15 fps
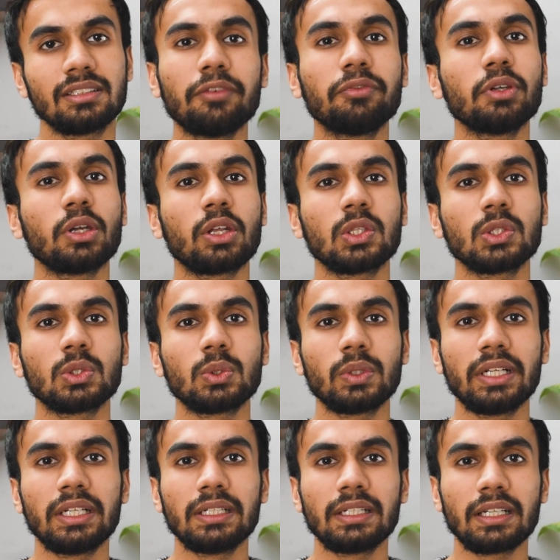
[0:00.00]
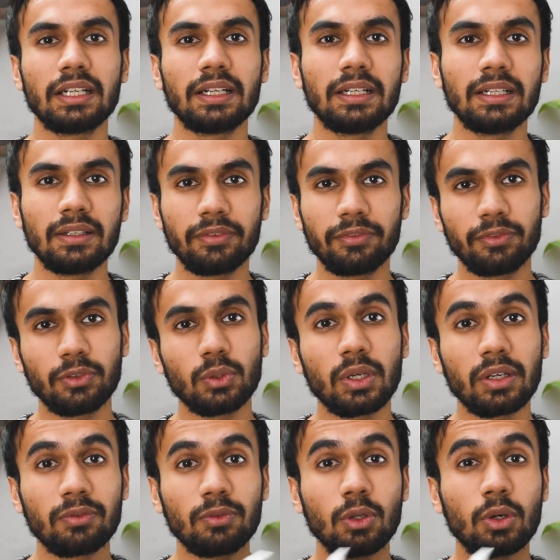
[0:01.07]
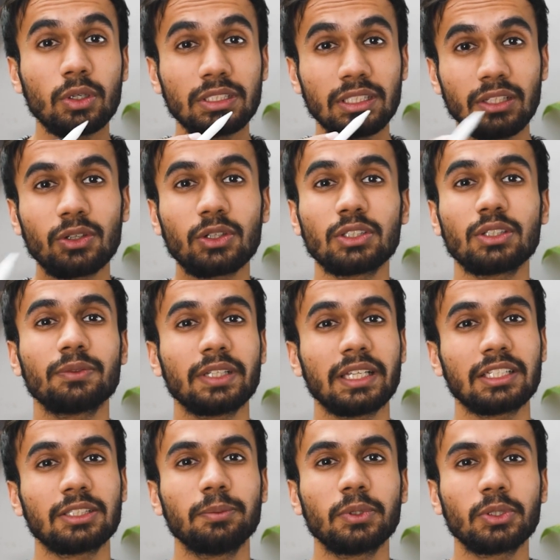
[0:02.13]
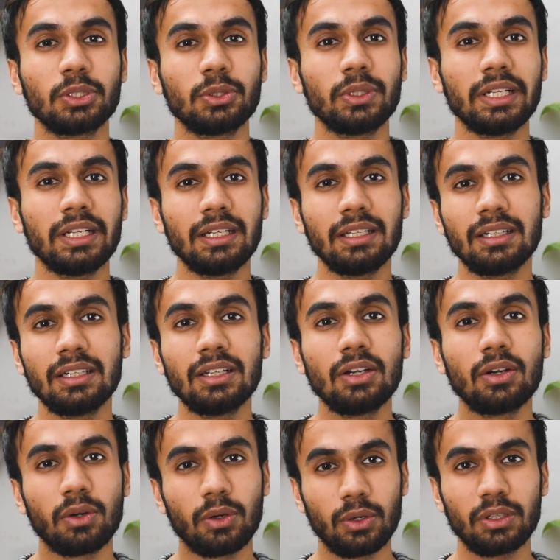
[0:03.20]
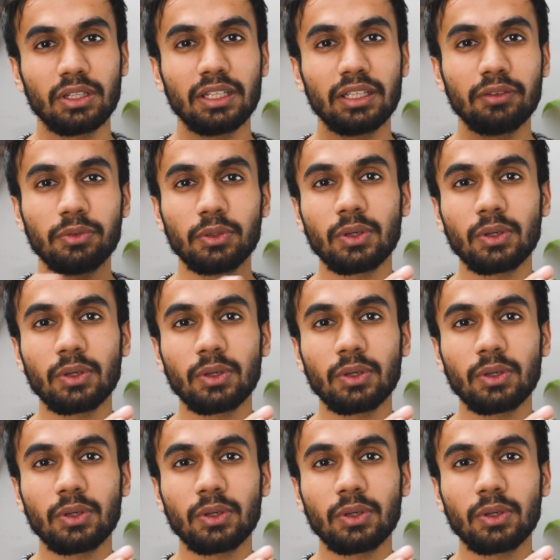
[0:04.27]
If you are a student and if you have lots and lots of textbook to read, or if